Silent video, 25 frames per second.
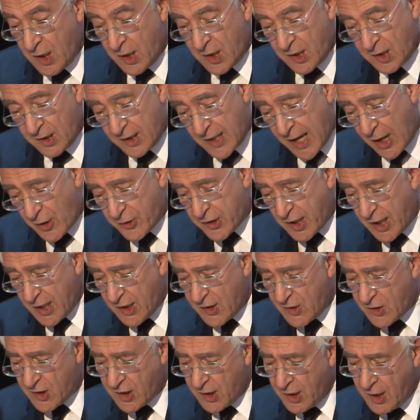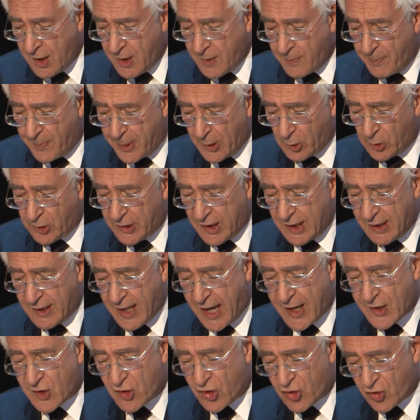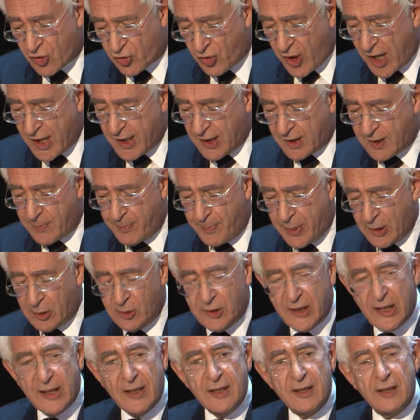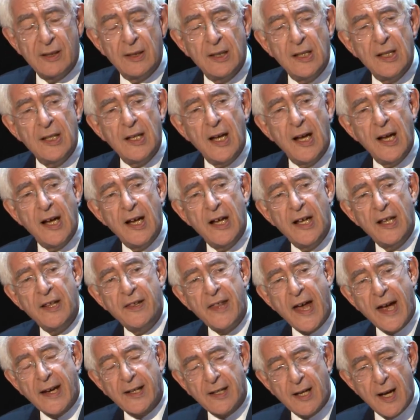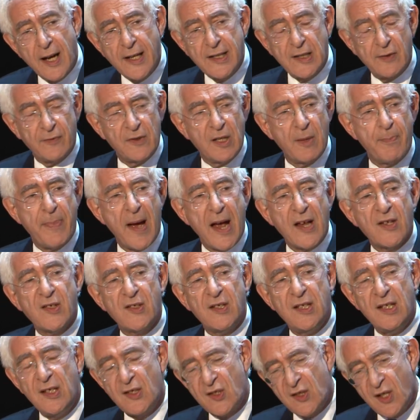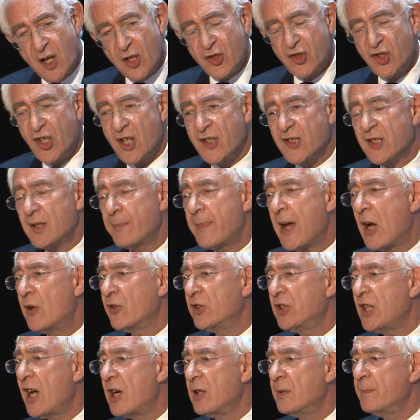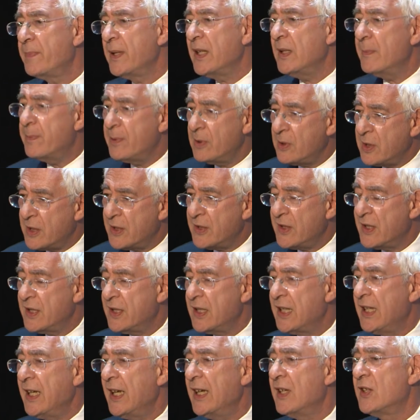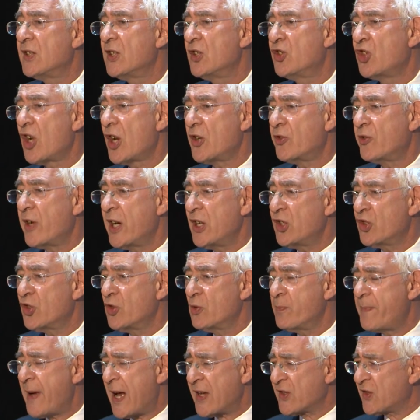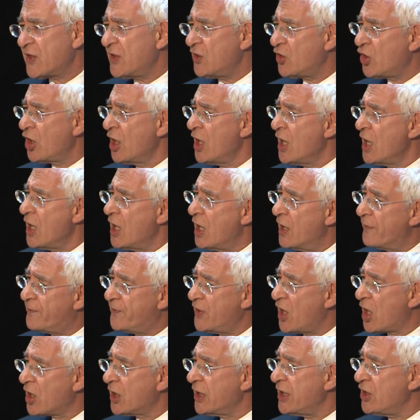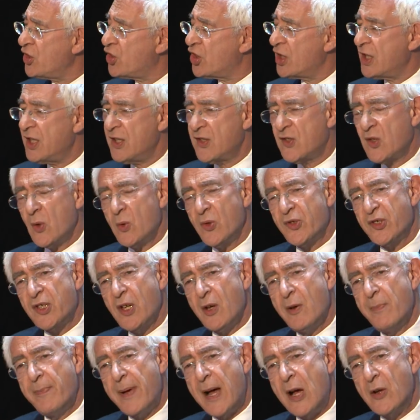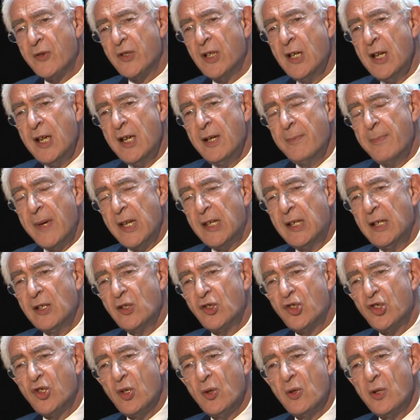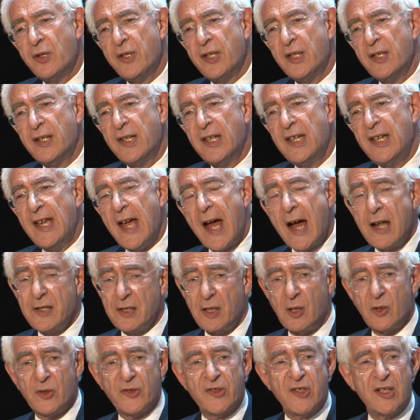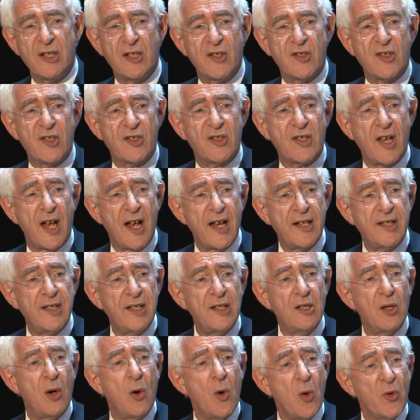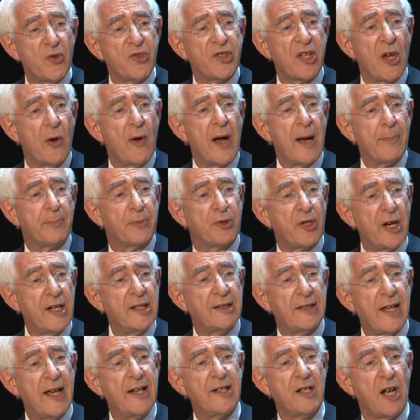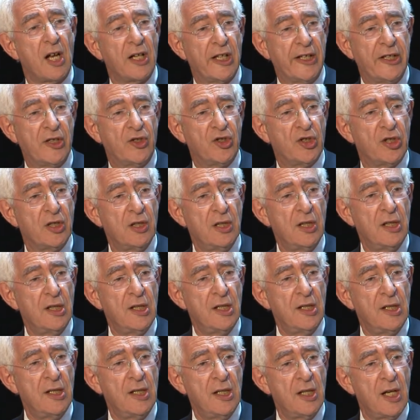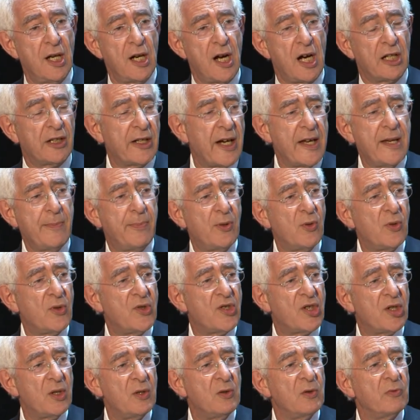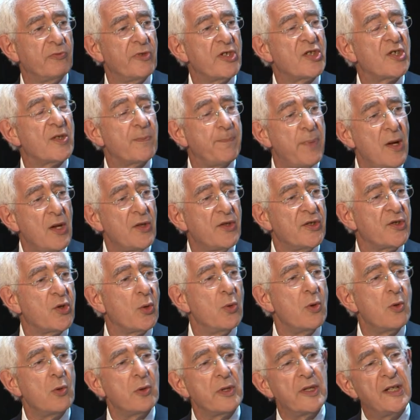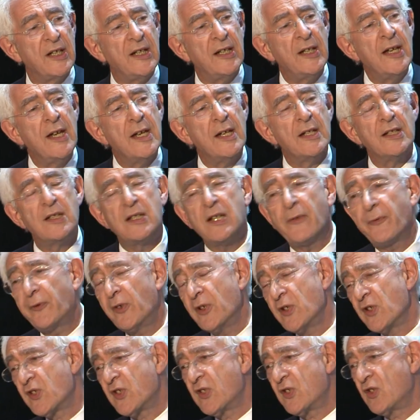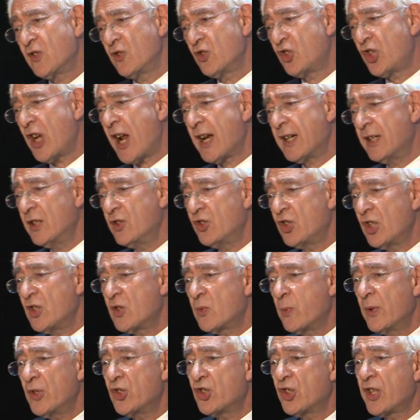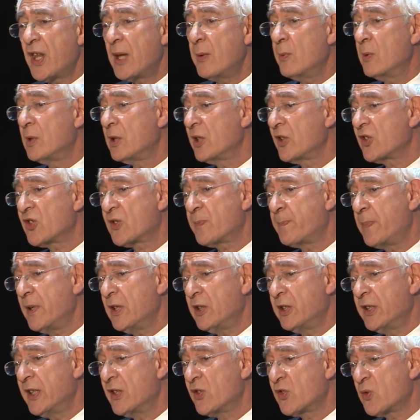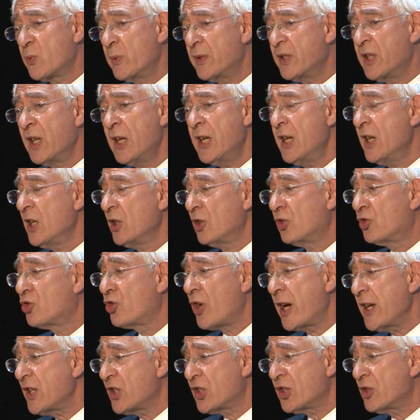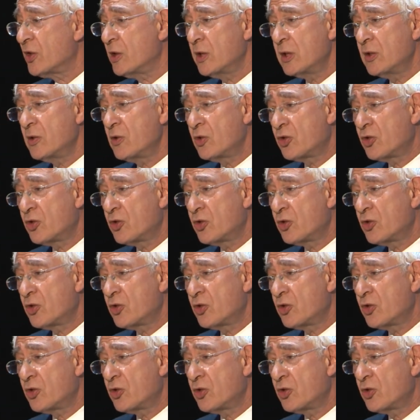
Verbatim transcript: Nowadays, building that strength, building uh, that kind of capacity is not just about young people and the intergenerational passage of knowledge, it is also about making sure that the adults in a society also upgrade their knowledge, are able to respond to all the differences and challenges which they will experience with greater and